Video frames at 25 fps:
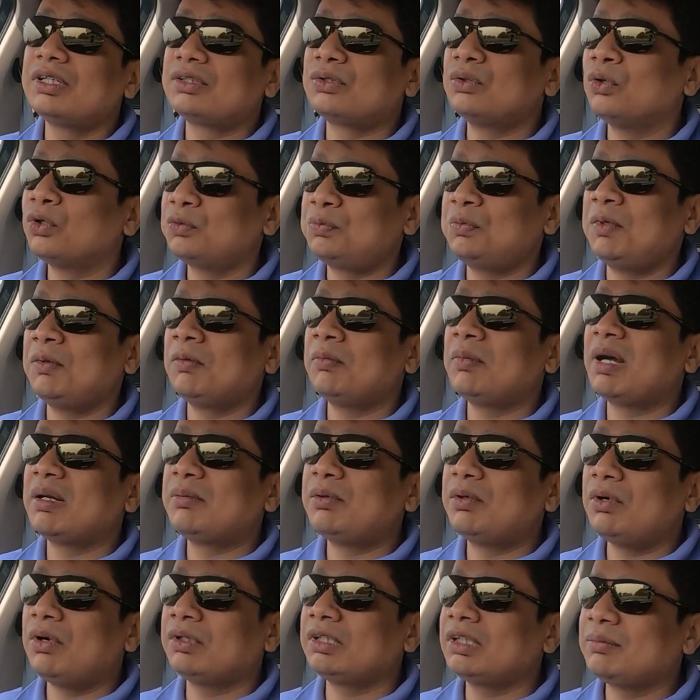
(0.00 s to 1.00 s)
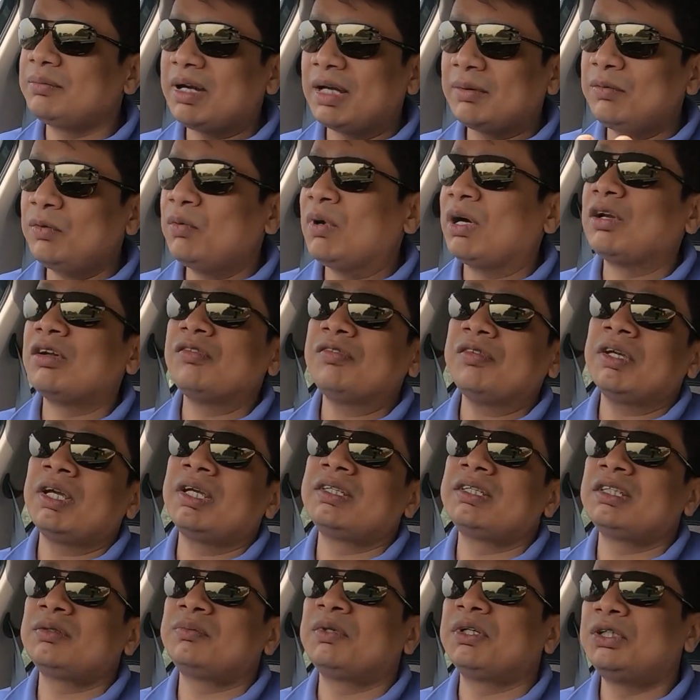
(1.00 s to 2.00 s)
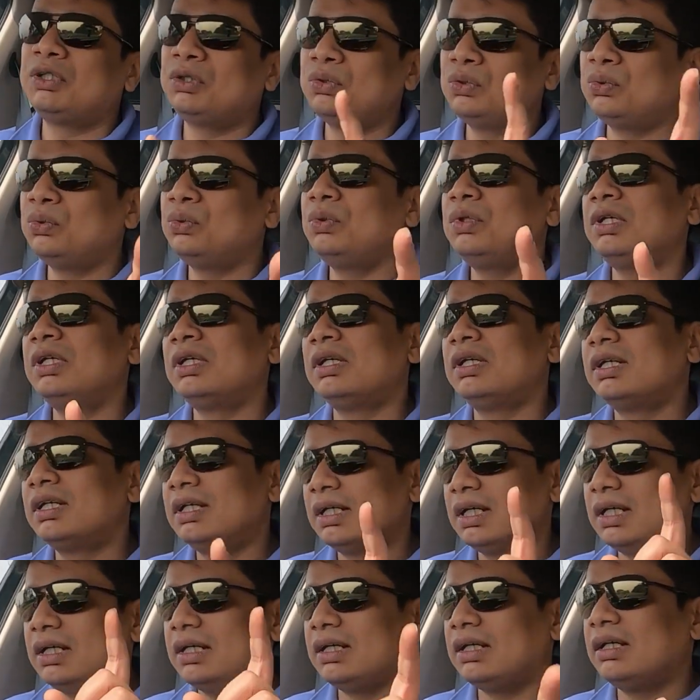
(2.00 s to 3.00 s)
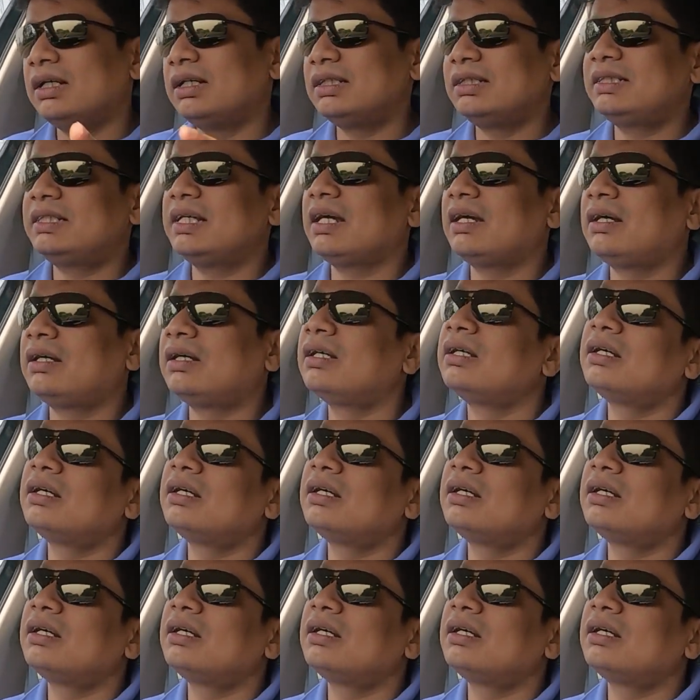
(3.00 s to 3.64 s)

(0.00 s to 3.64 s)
those people might be wrong. They might be one-off cases, but do check